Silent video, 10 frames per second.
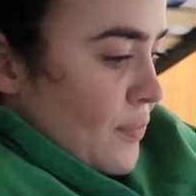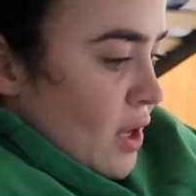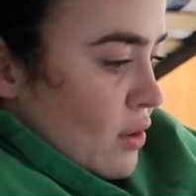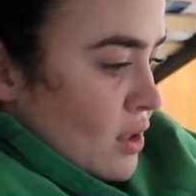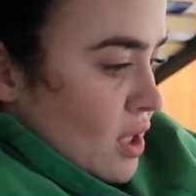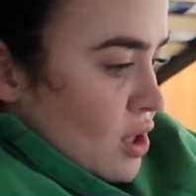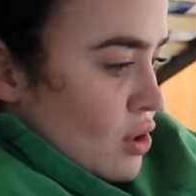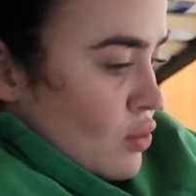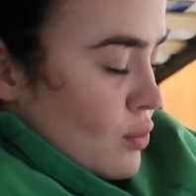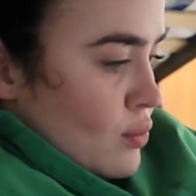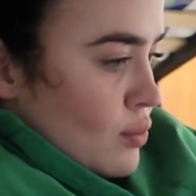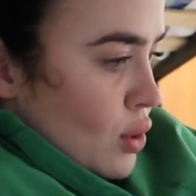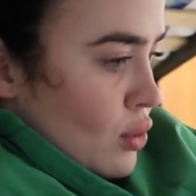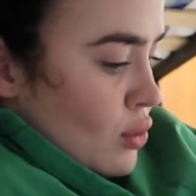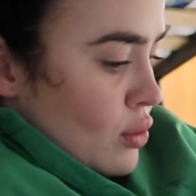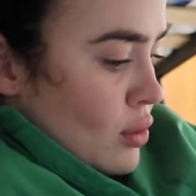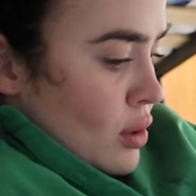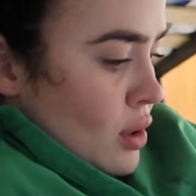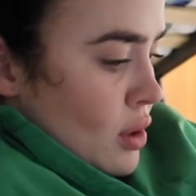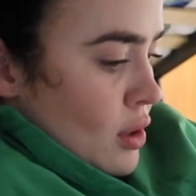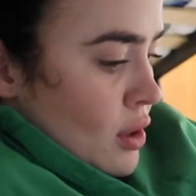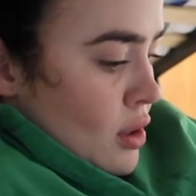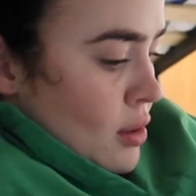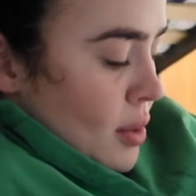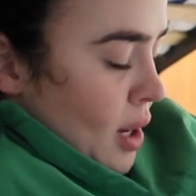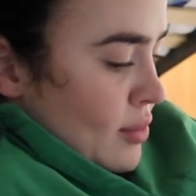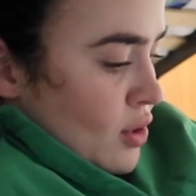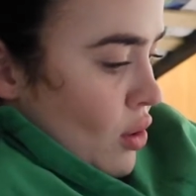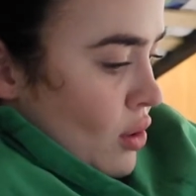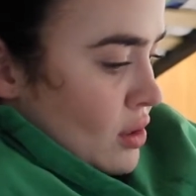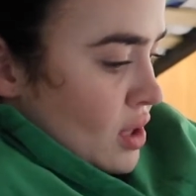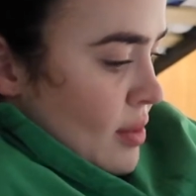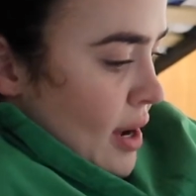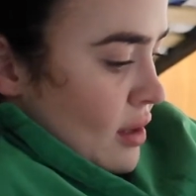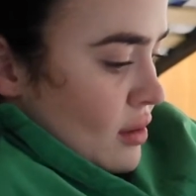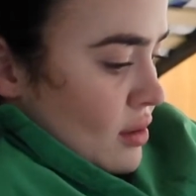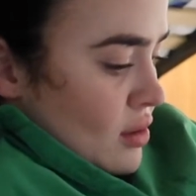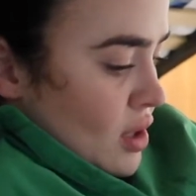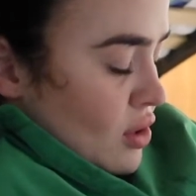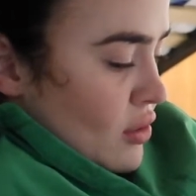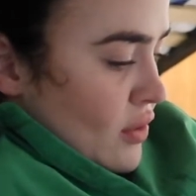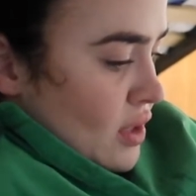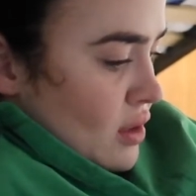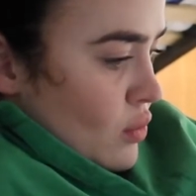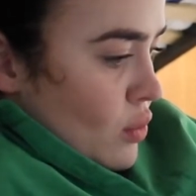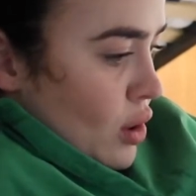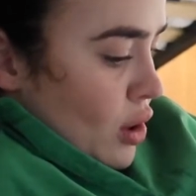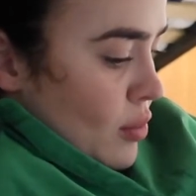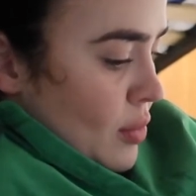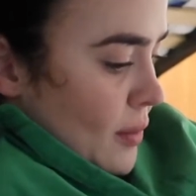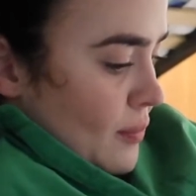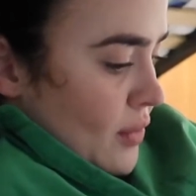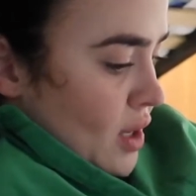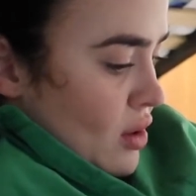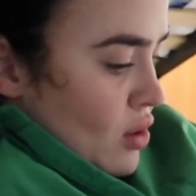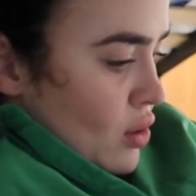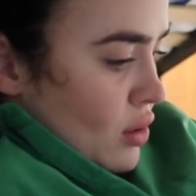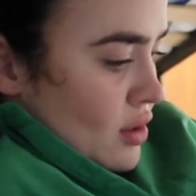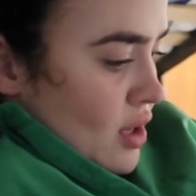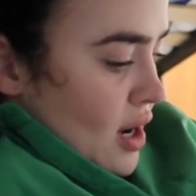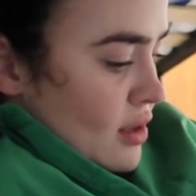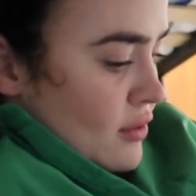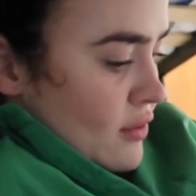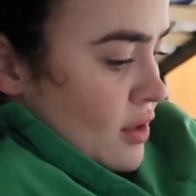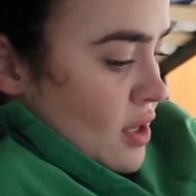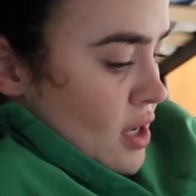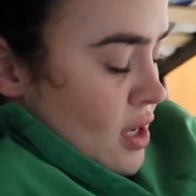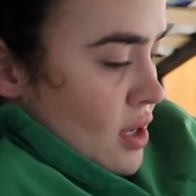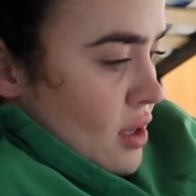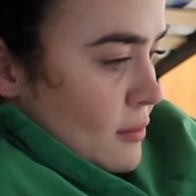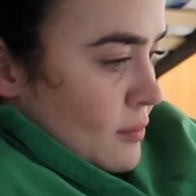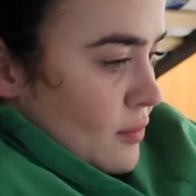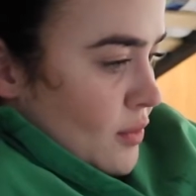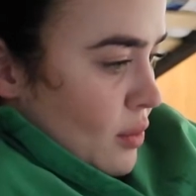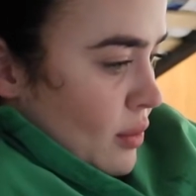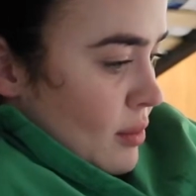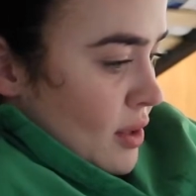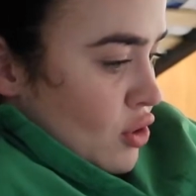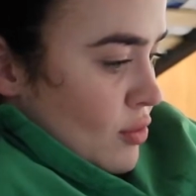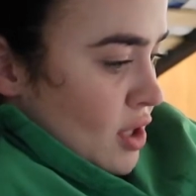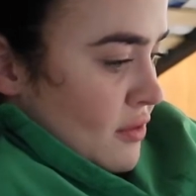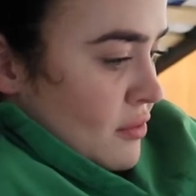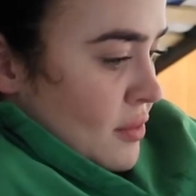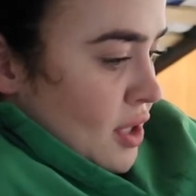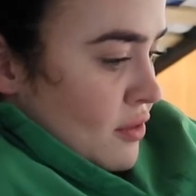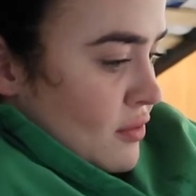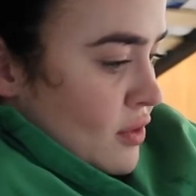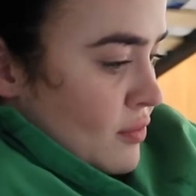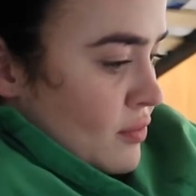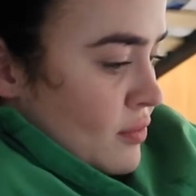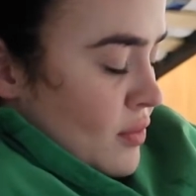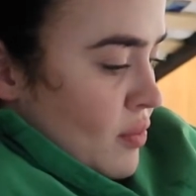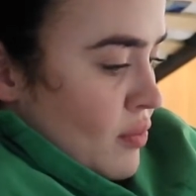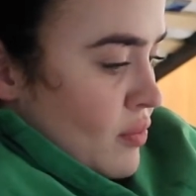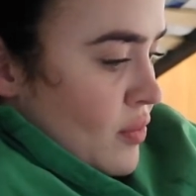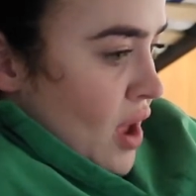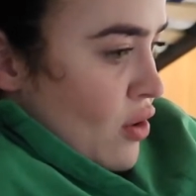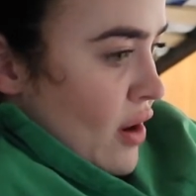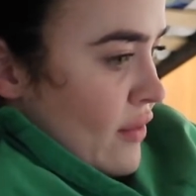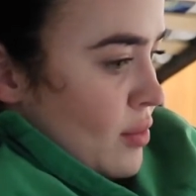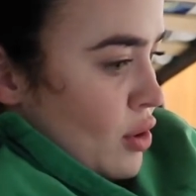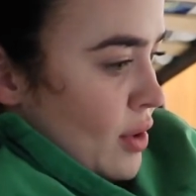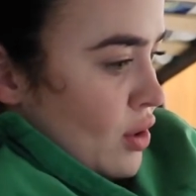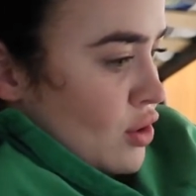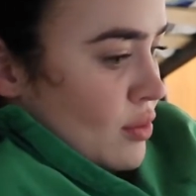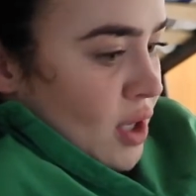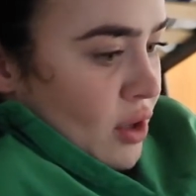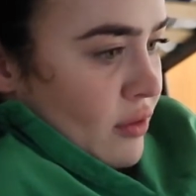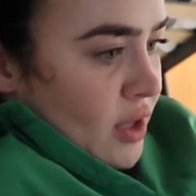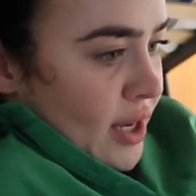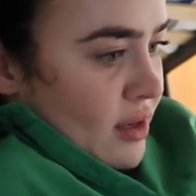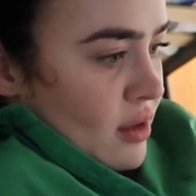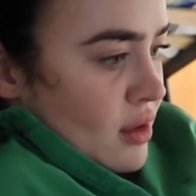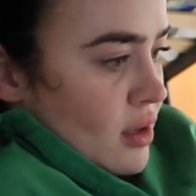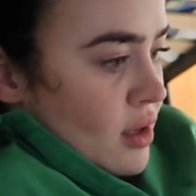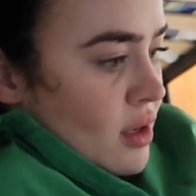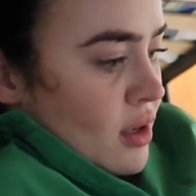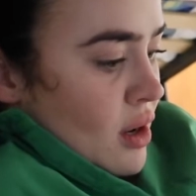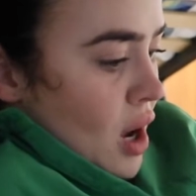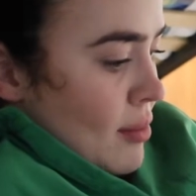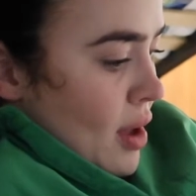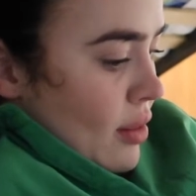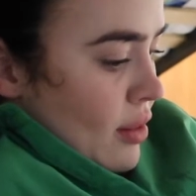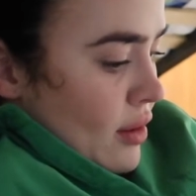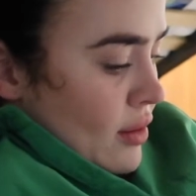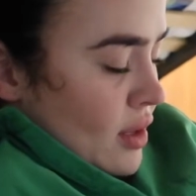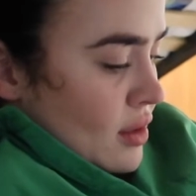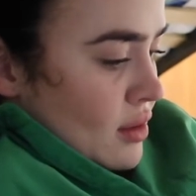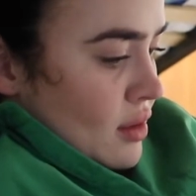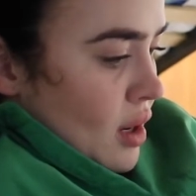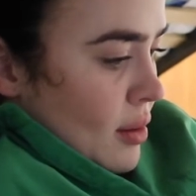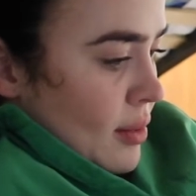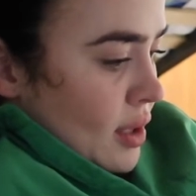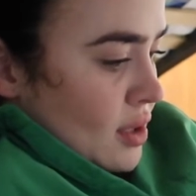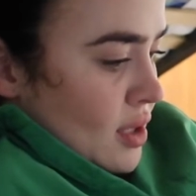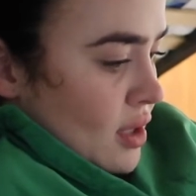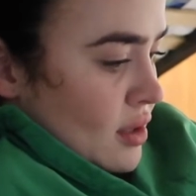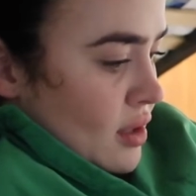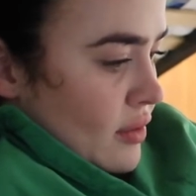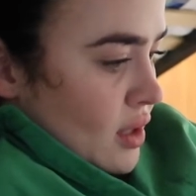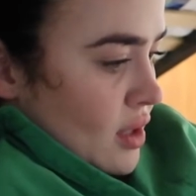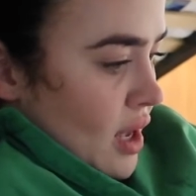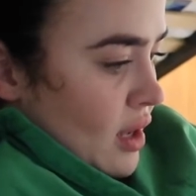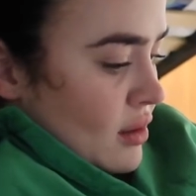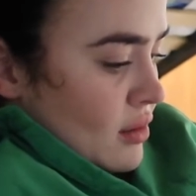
I also need to do a poo, but I'm so constipated, so I don't know if that's going to work, but it hurts kind of. It's really a bit too much information for not having been on my YouTube channel for like a month and then coming back and seeing stuff like that.